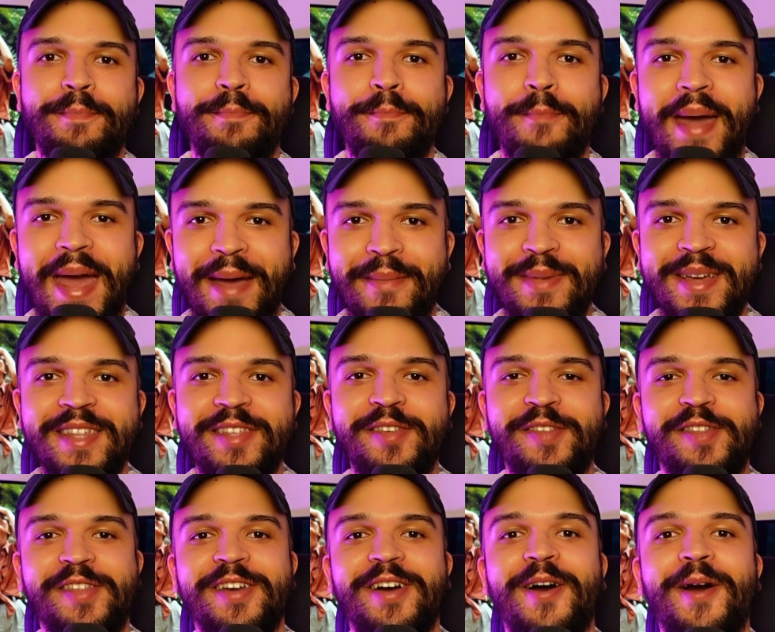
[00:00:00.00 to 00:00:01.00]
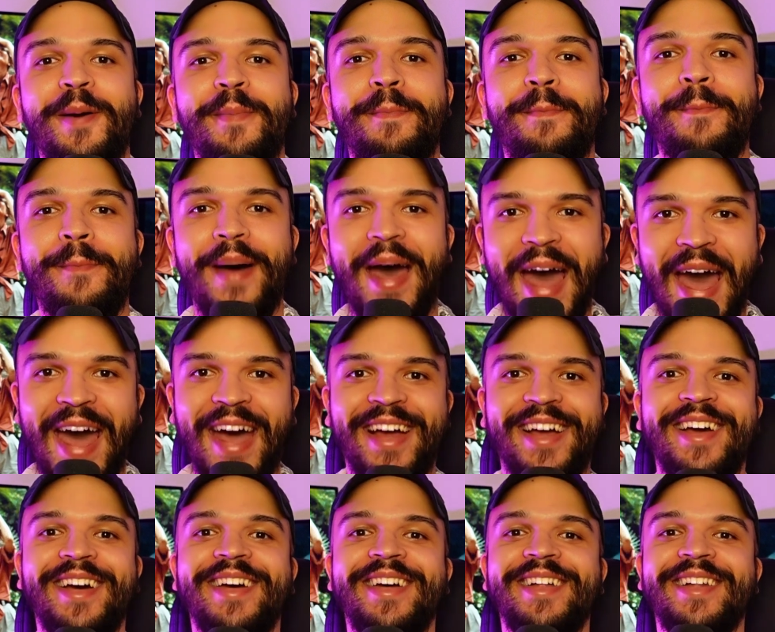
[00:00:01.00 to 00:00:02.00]
Mammoths are
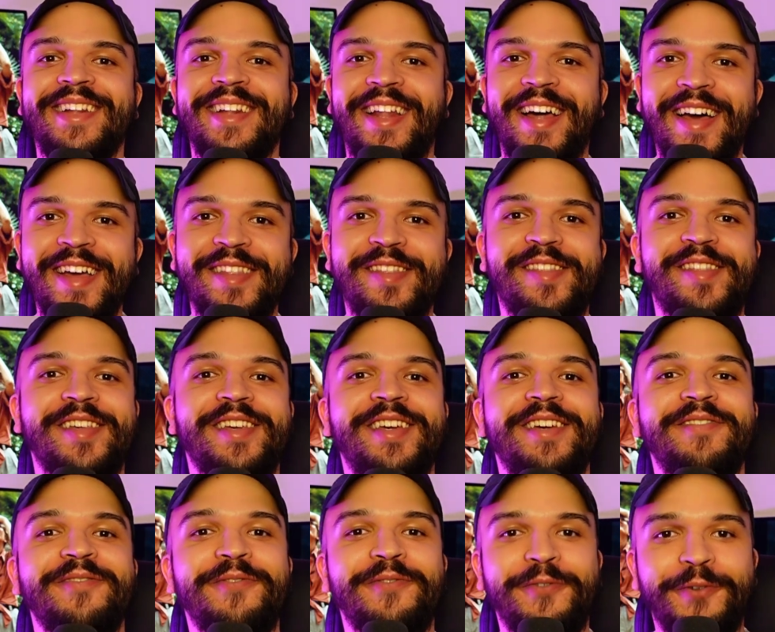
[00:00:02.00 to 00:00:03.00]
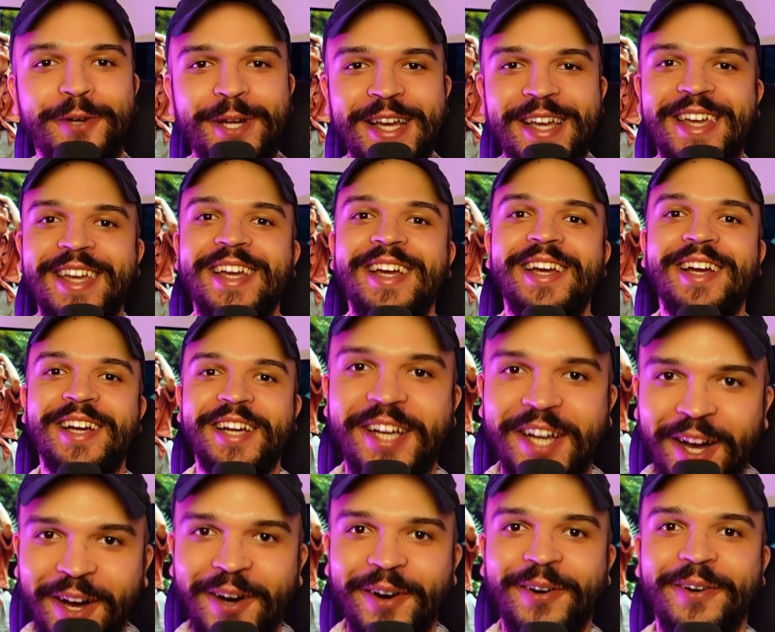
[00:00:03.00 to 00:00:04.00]
back. Let's freaking
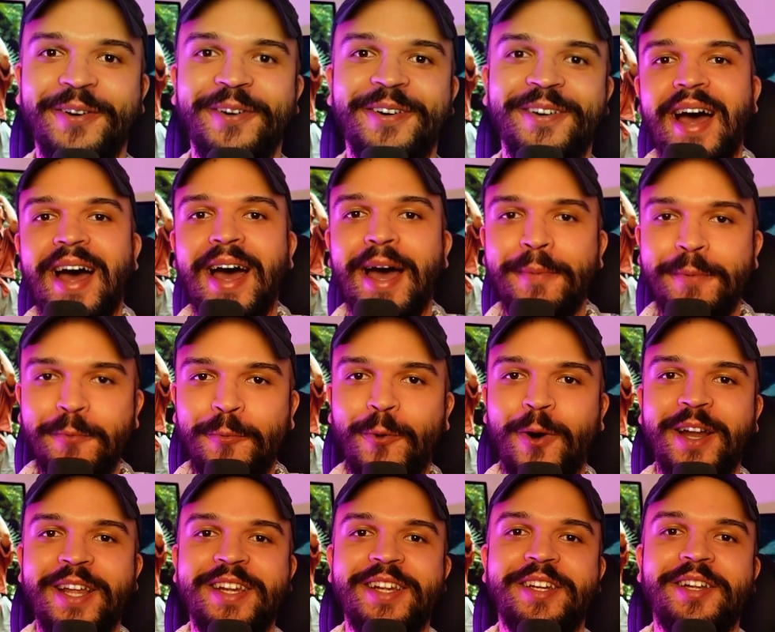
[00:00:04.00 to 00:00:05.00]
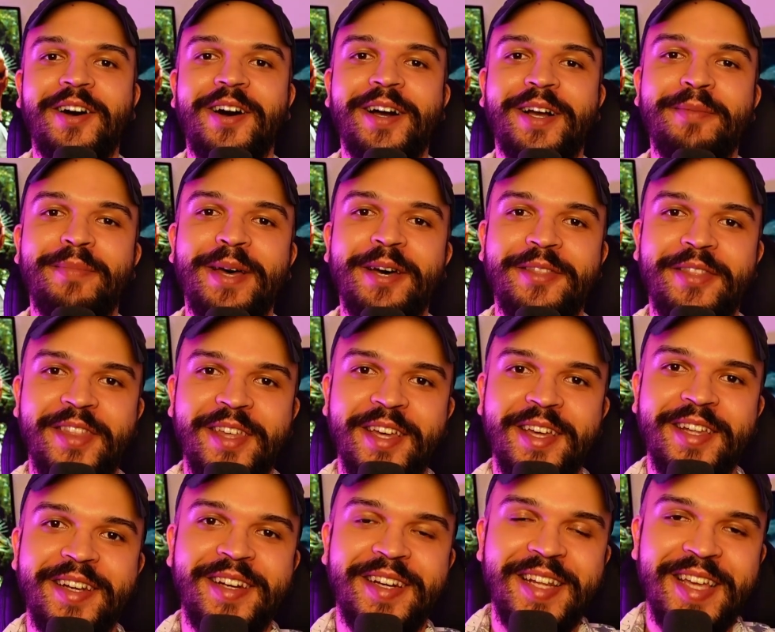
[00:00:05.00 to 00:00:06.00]
go. I've been wanting to talk about
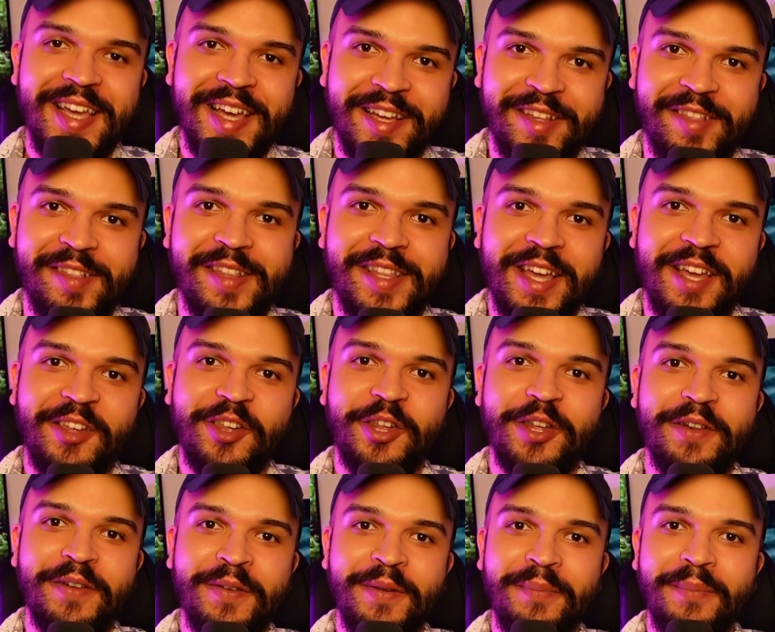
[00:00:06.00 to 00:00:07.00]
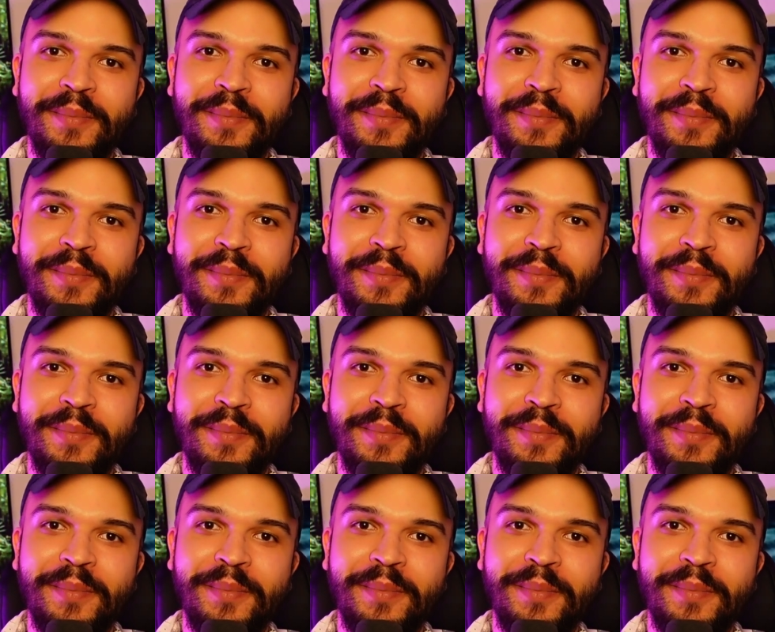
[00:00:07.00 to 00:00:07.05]
the de-extinction